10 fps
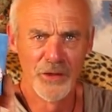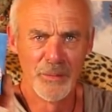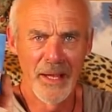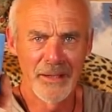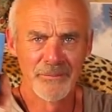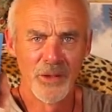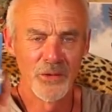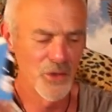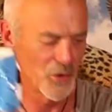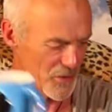on the back.
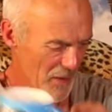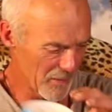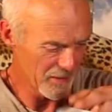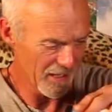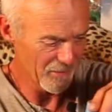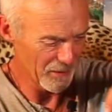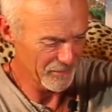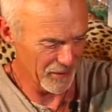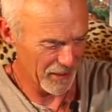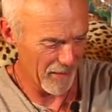Little Georgia made me that at one
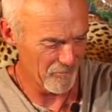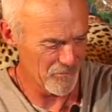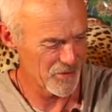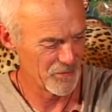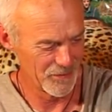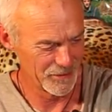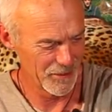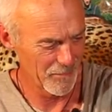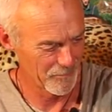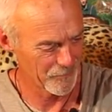of her camps one
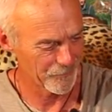year.